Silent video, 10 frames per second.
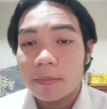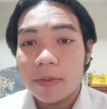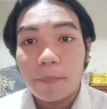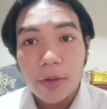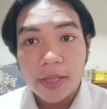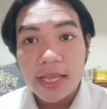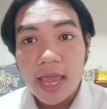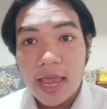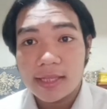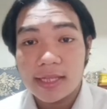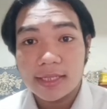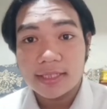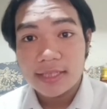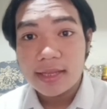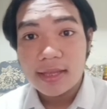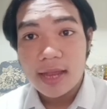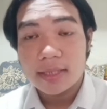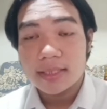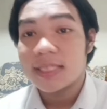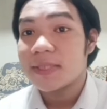The predicate in this
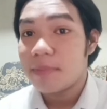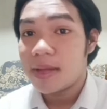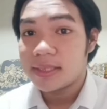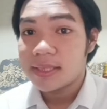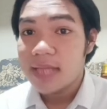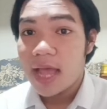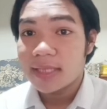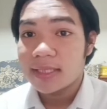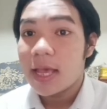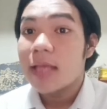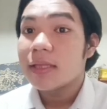sentence is smells nice,